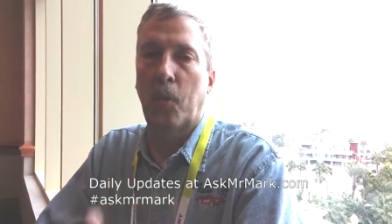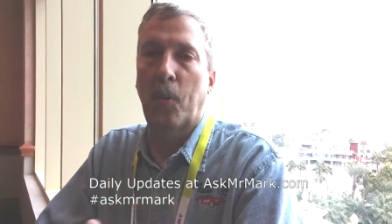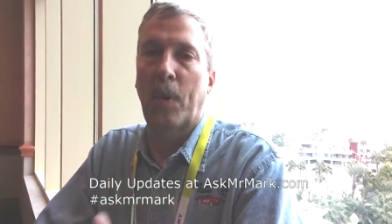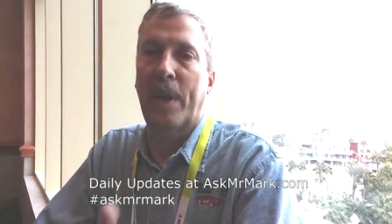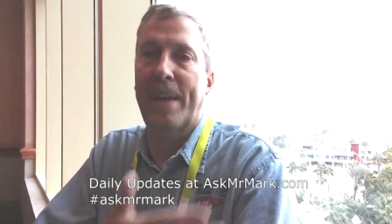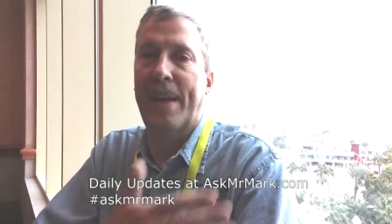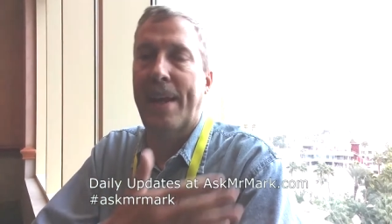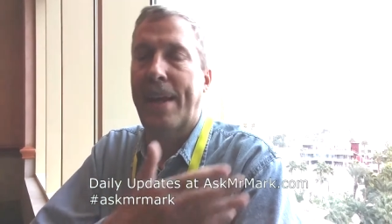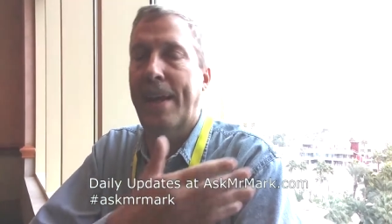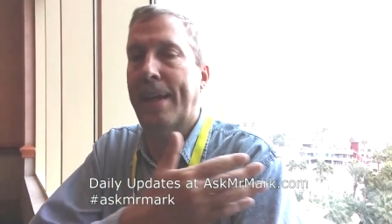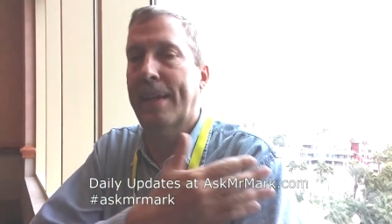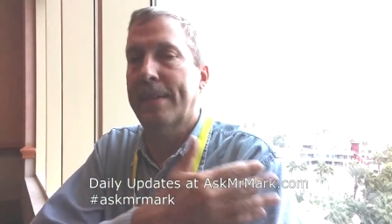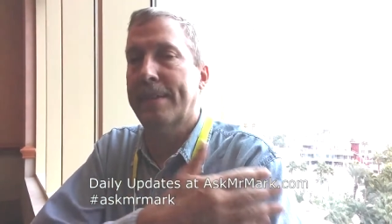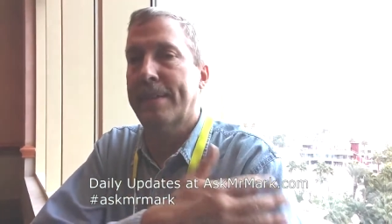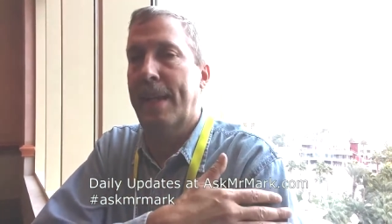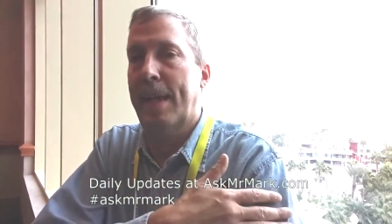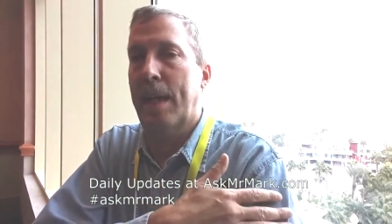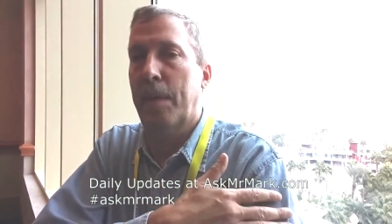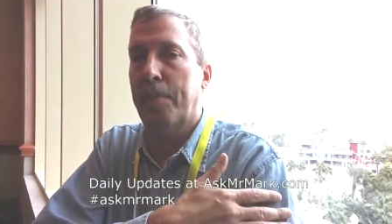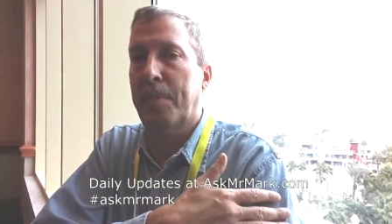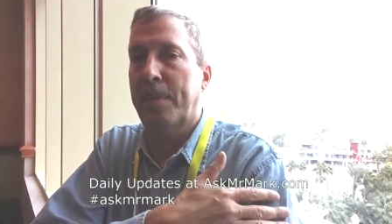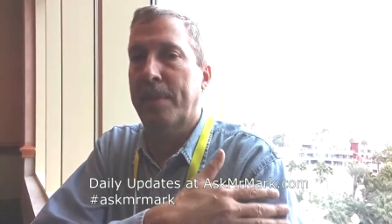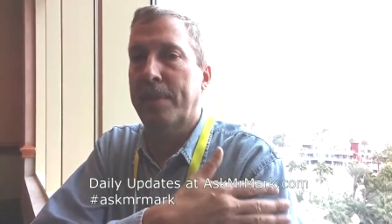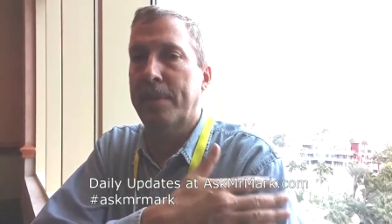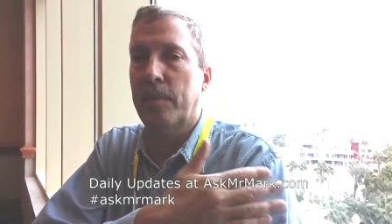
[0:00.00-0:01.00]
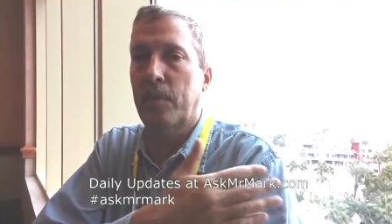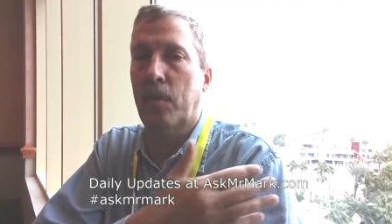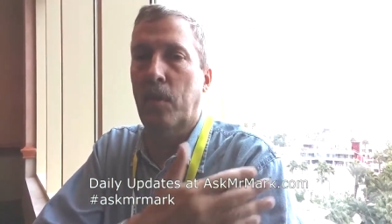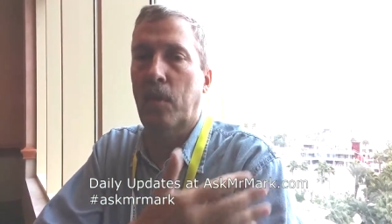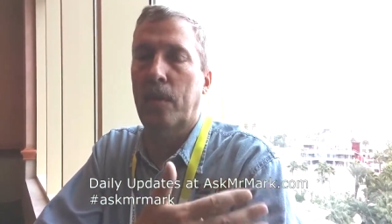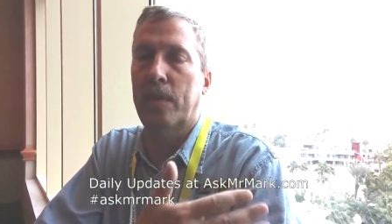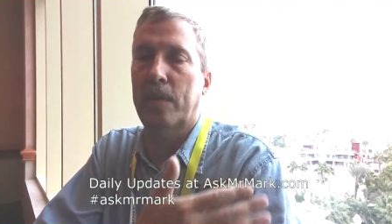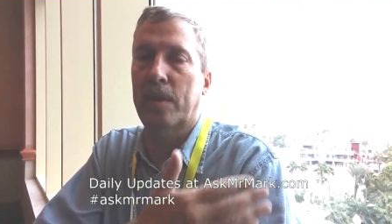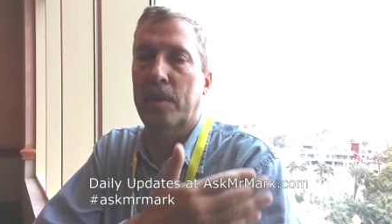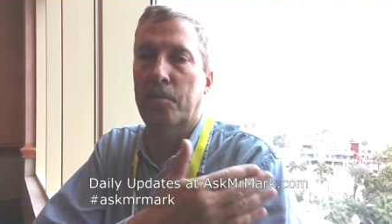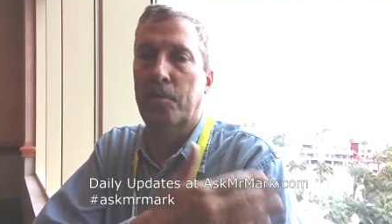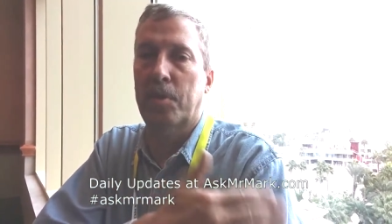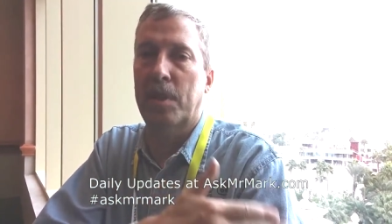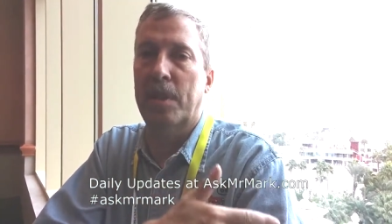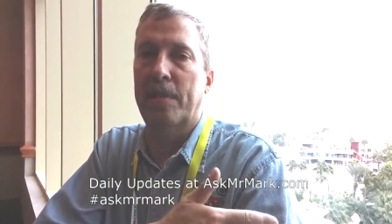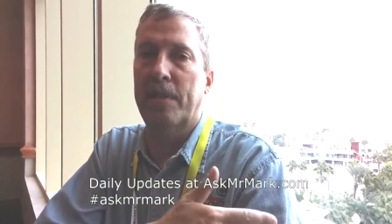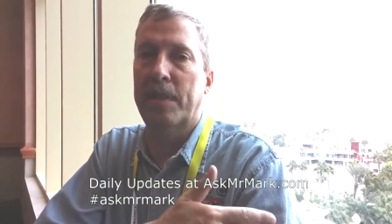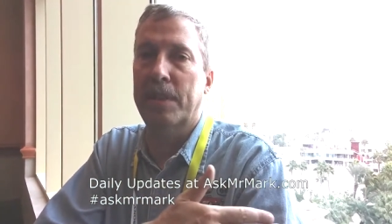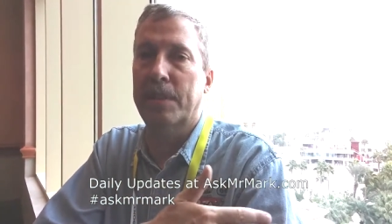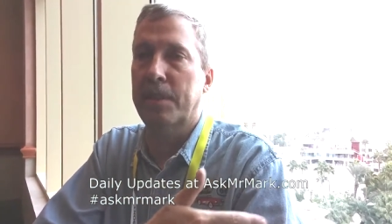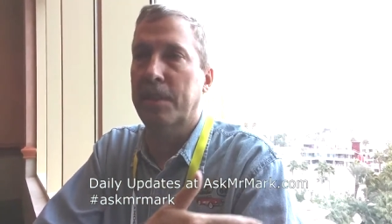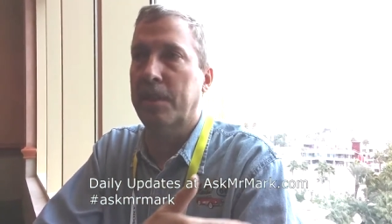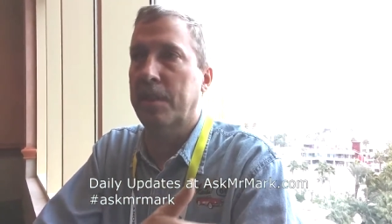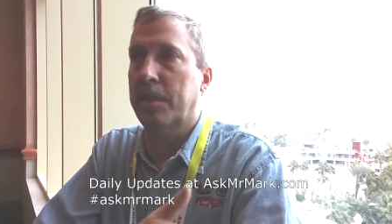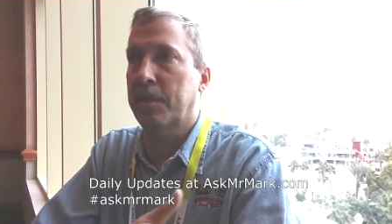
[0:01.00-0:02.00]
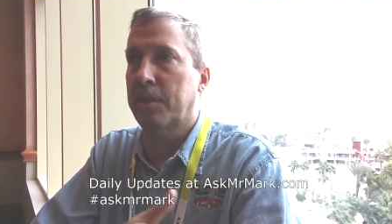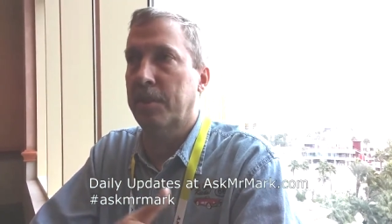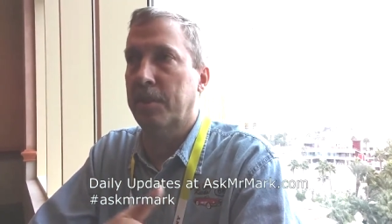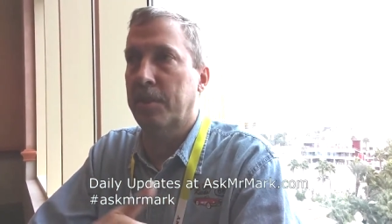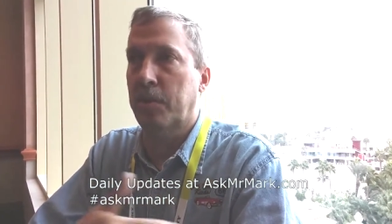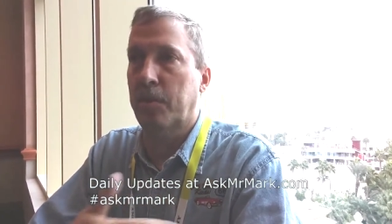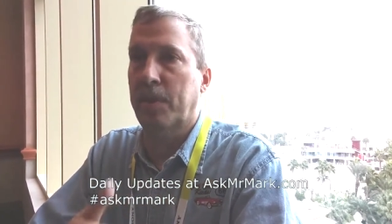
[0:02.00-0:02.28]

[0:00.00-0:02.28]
what has happened over the previous years